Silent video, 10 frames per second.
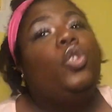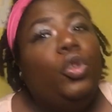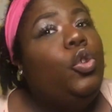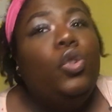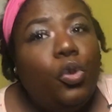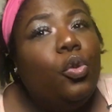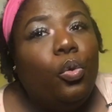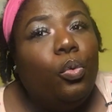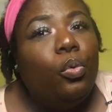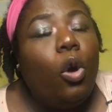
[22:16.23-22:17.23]

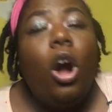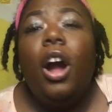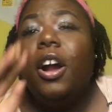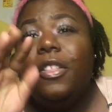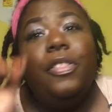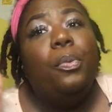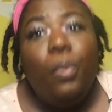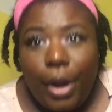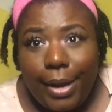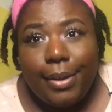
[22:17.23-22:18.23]
You are the
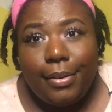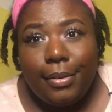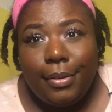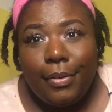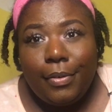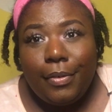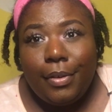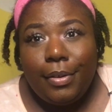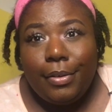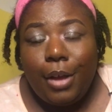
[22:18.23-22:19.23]
one.
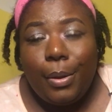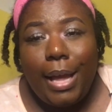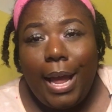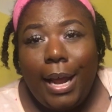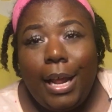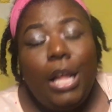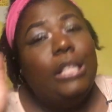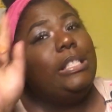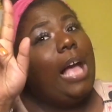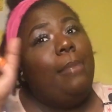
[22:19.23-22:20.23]
Okay?
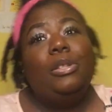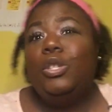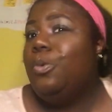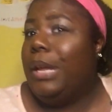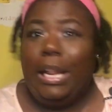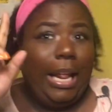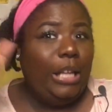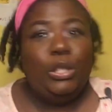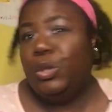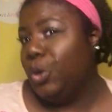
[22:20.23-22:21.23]
Top 2 and it
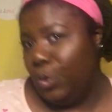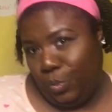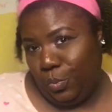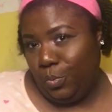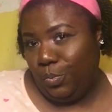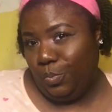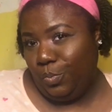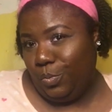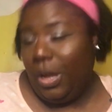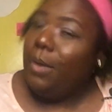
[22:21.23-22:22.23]
ain't 2.
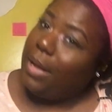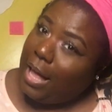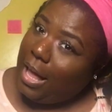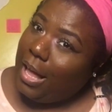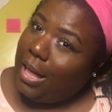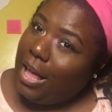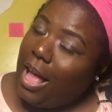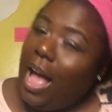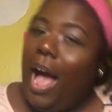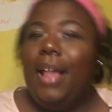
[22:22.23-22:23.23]
Okay?
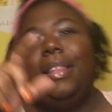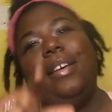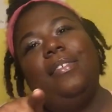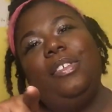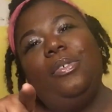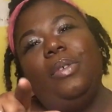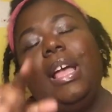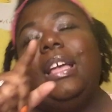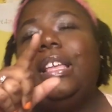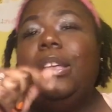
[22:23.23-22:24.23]
I love you.
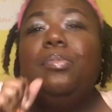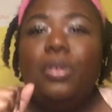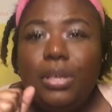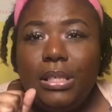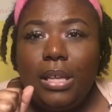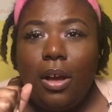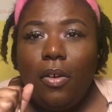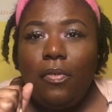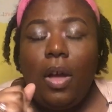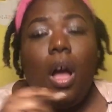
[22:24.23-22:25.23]
Keep
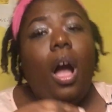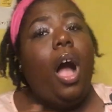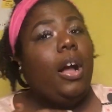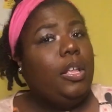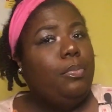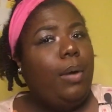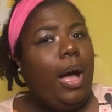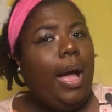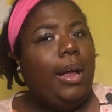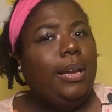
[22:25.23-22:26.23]
yourself
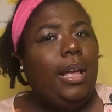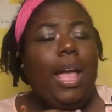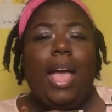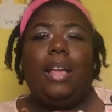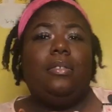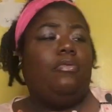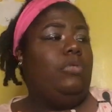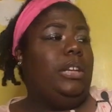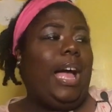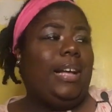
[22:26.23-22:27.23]
occupied, and
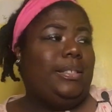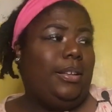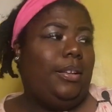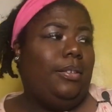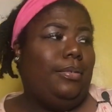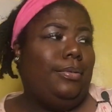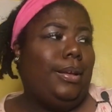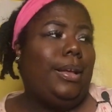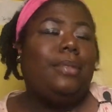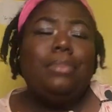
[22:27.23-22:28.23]
relaxing
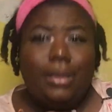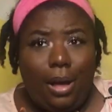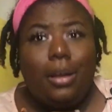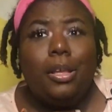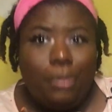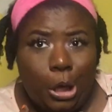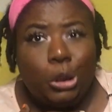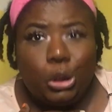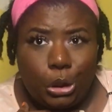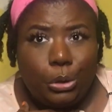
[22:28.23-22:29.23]
can be an
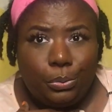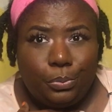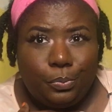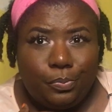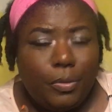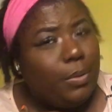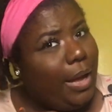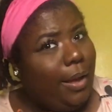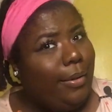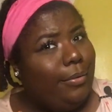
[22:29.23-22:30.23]
occupation too.
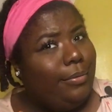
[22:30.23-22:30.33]
Okay?